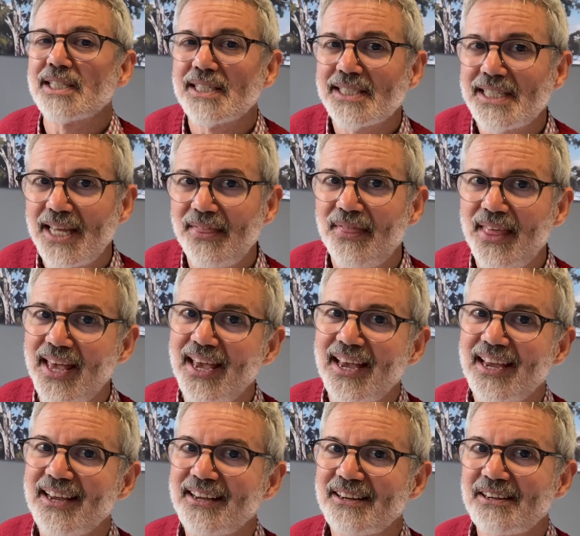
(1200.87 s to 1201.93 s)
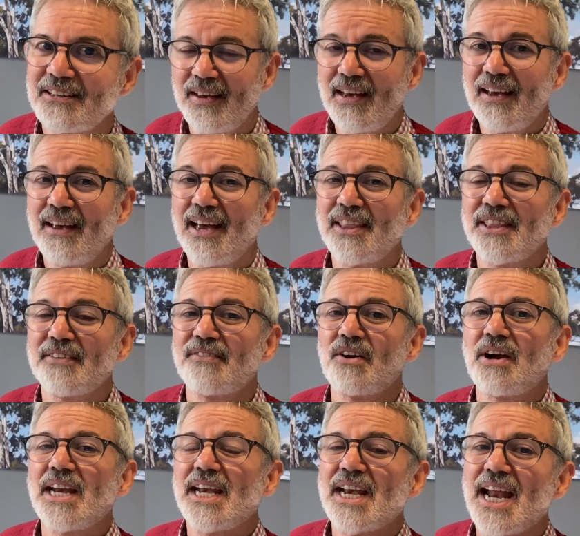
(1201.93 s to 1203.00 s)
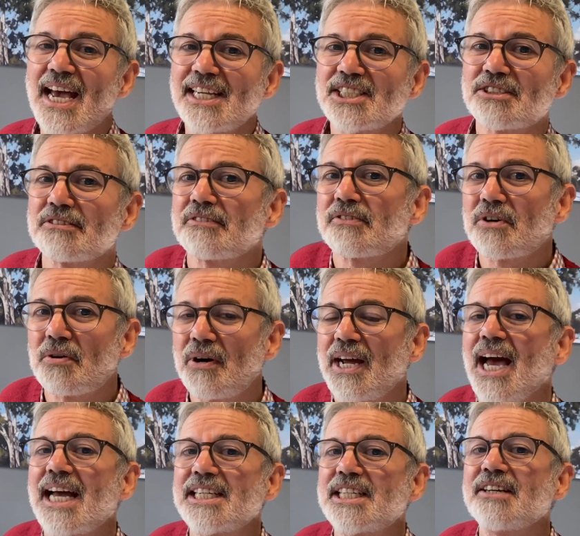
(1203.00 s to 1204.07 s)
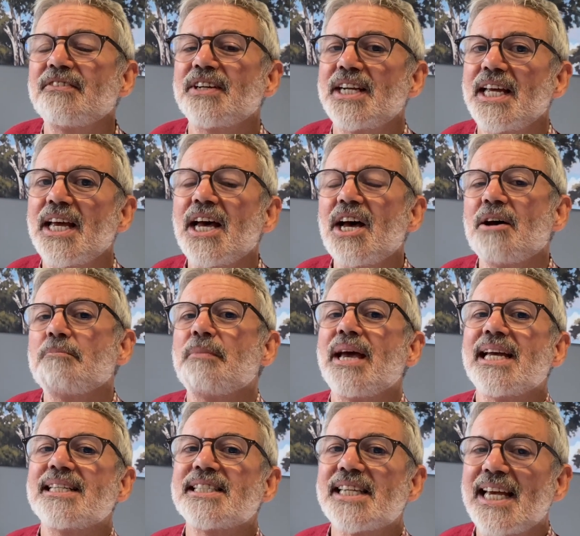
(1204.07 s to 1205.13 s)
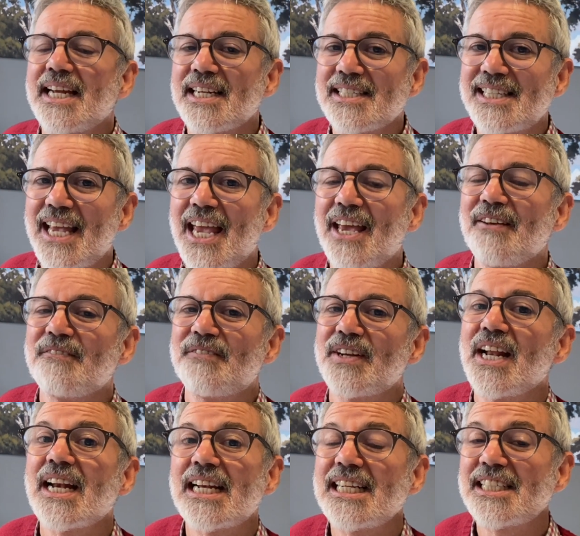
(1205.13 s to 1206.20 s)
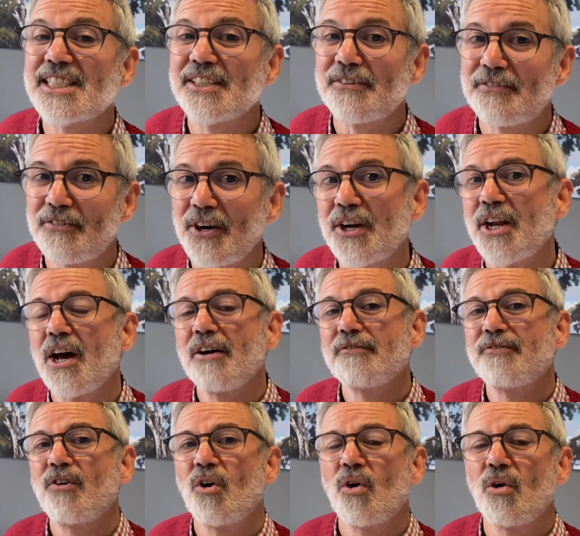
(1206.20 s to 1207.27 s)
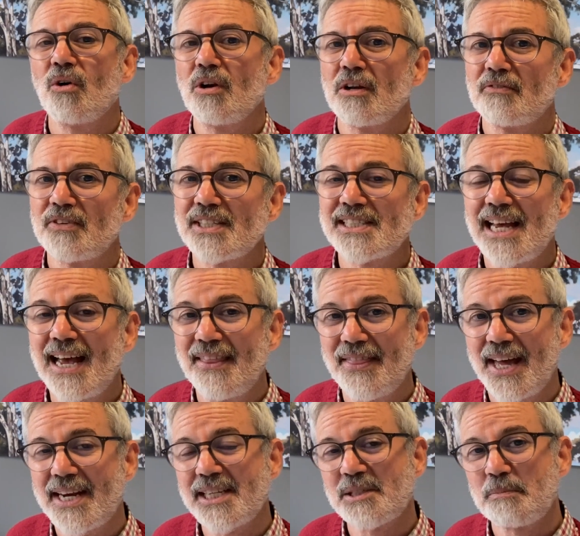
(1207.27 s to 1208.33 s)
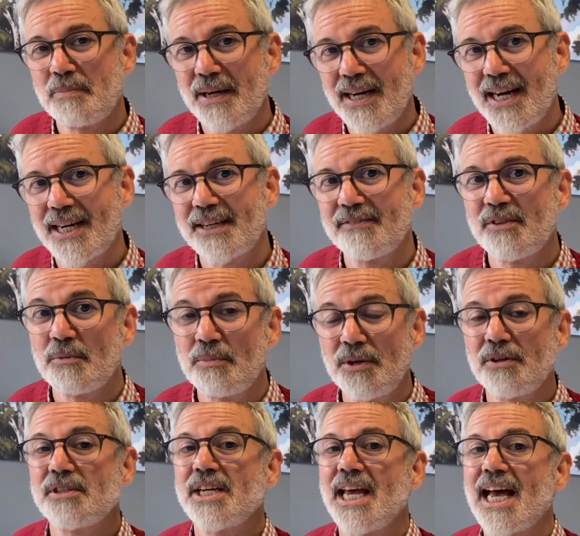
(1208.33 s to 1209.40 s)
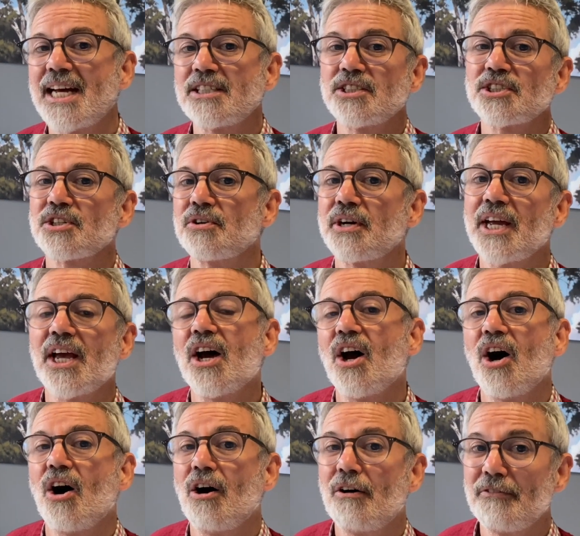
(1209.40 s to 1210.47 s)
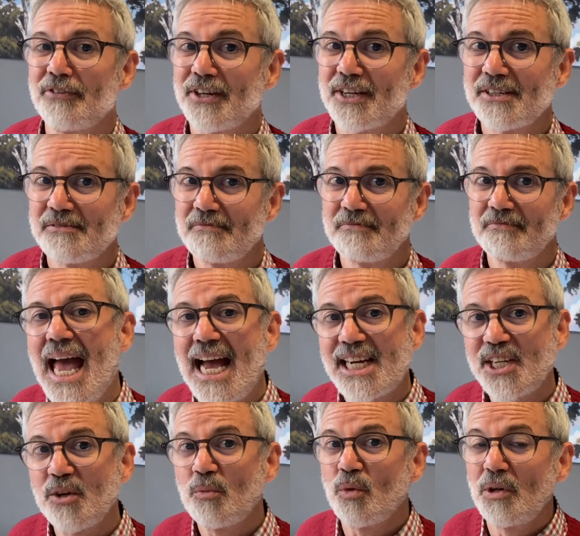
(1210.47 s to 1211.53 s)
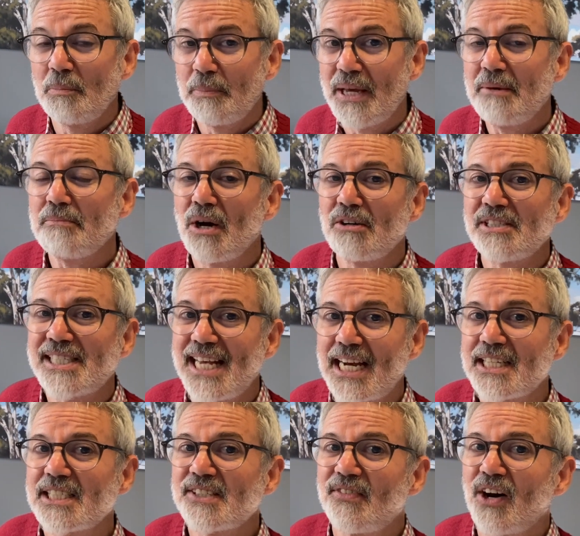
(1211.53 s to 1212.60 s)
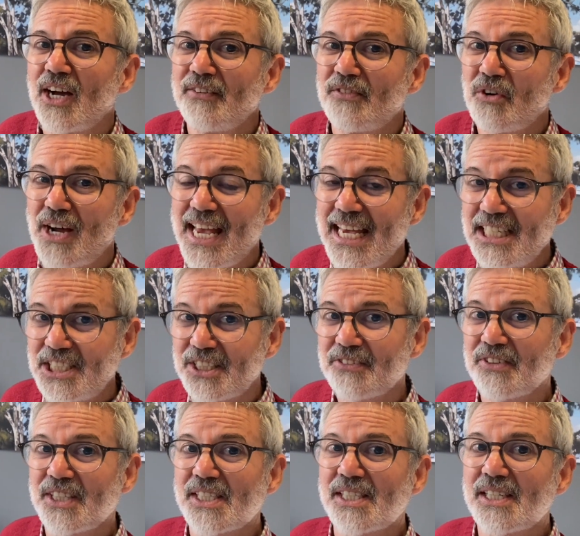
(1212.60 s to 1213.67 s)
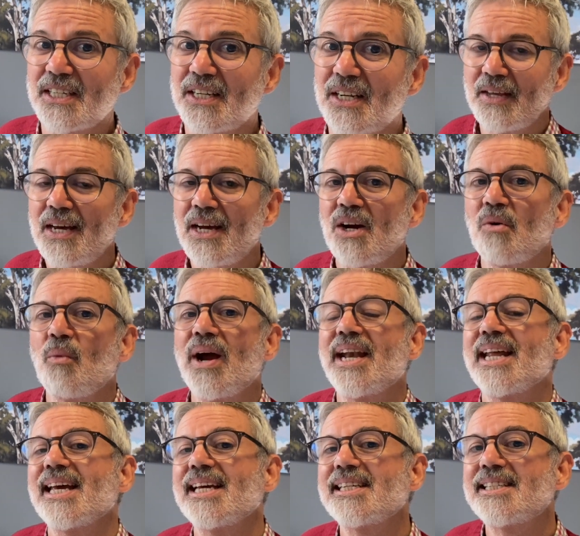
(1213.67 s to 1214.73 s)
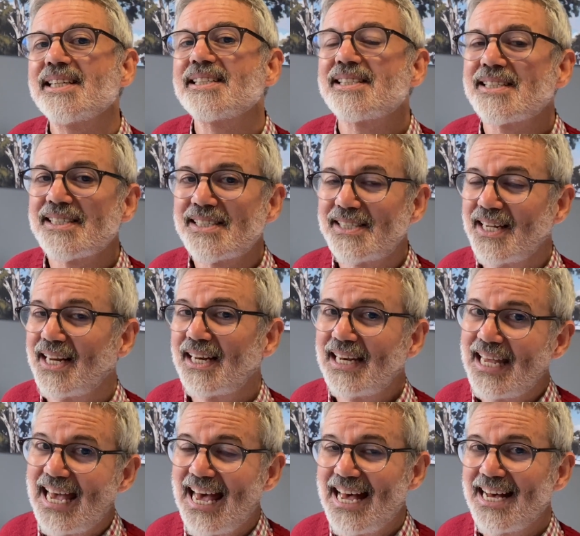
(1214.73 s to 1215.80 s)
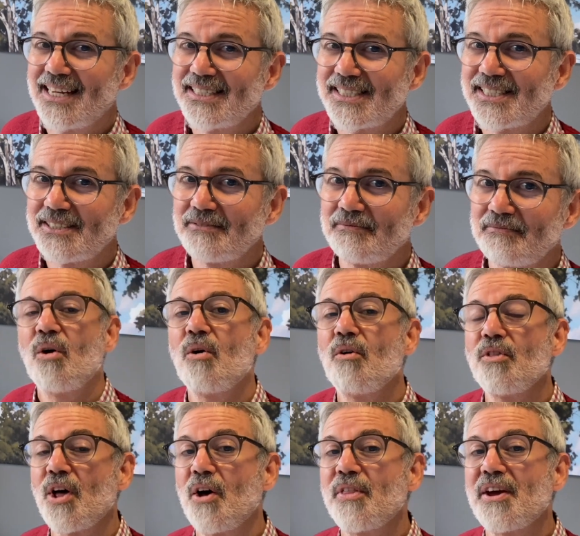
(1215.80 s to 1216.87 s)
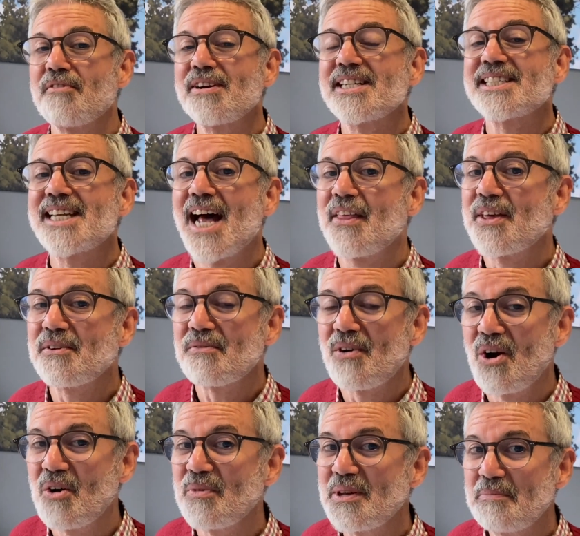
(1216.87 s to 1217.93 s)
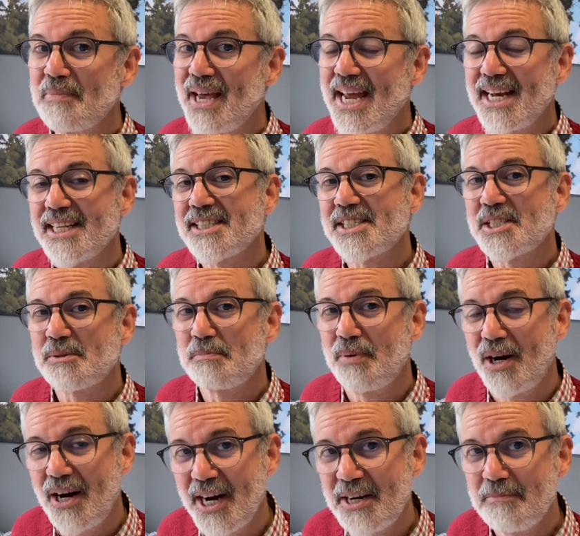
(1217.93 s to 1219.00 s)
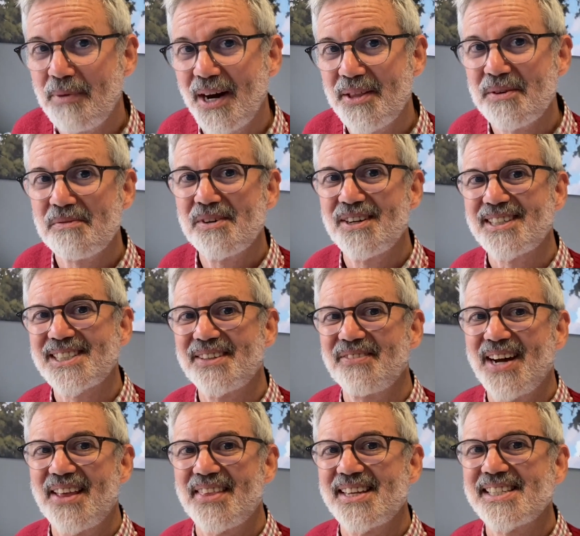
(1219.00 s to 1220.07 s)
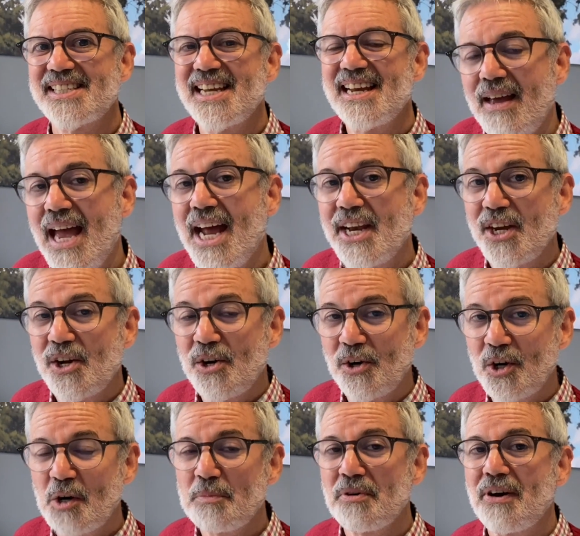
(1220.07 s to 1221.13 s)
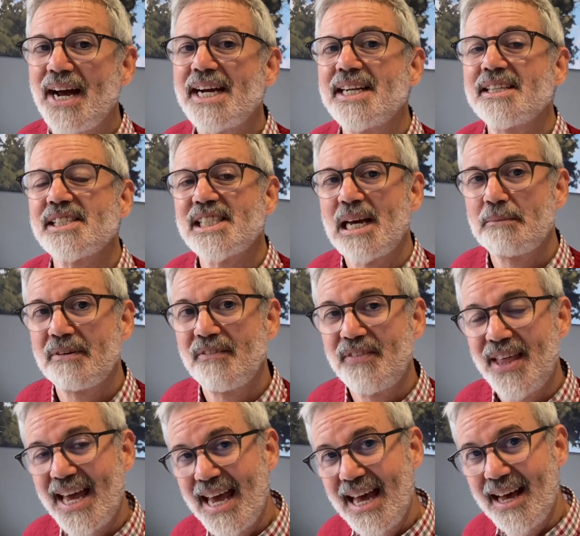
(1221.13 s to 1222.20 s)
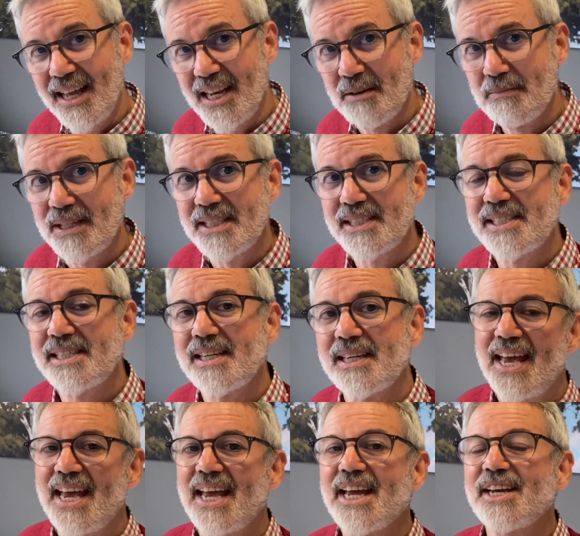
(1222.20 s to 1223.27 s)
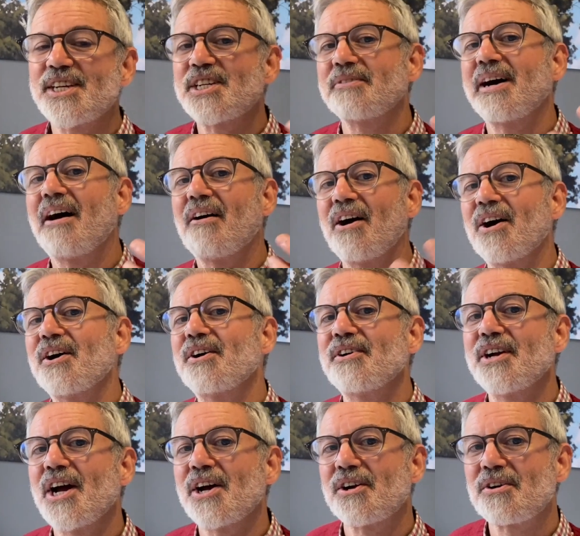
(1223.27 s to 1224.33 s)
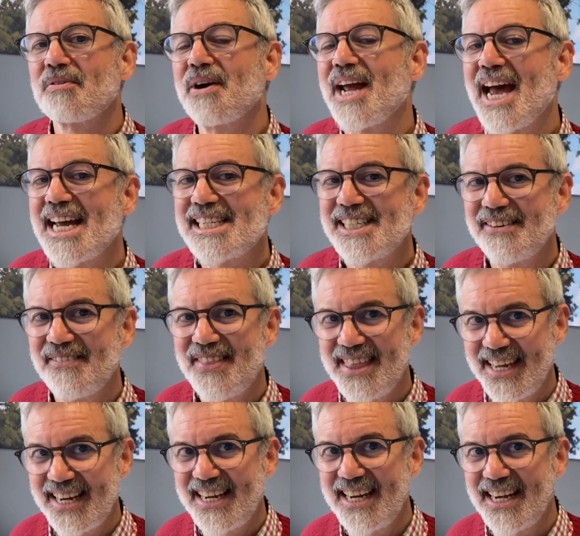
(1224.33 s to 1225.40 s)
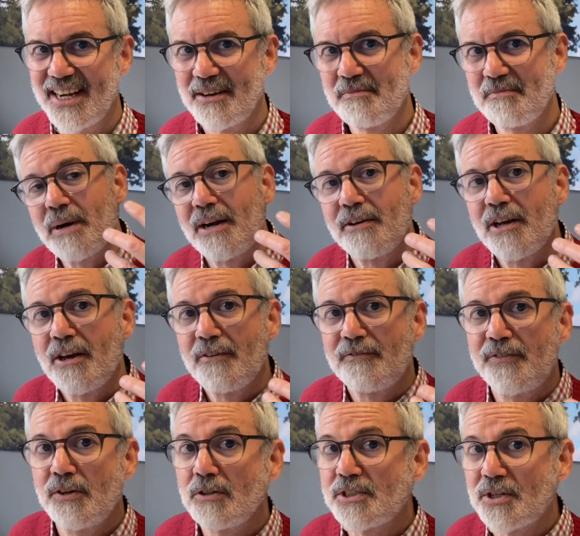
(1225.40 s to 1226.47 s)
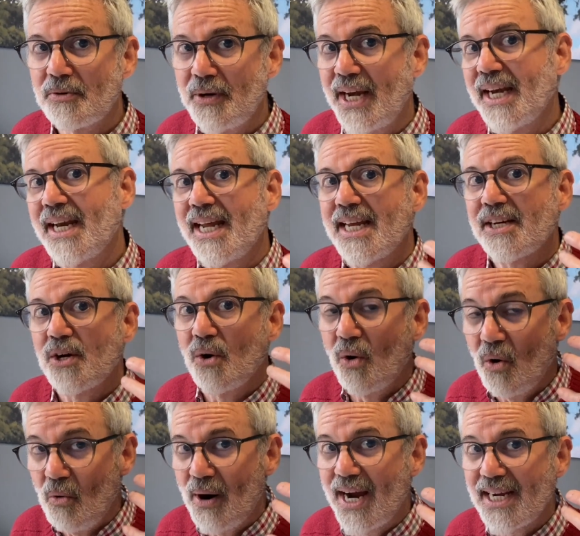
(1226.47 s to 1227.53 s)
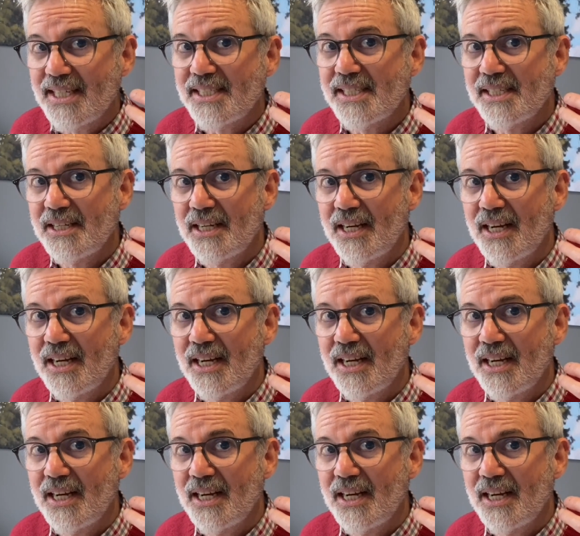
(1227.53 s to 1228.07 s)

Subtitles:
it's in there. And the very nature of creativity means it is infinitely different for all of us. And that is part of the beauty and joy of it. And it will be most satisfying for each of us when it is distinctly ours. Although there is nothing wrong with being inspired by the works of others and incorporating some of their elements into our own creative thinking, but filtering it always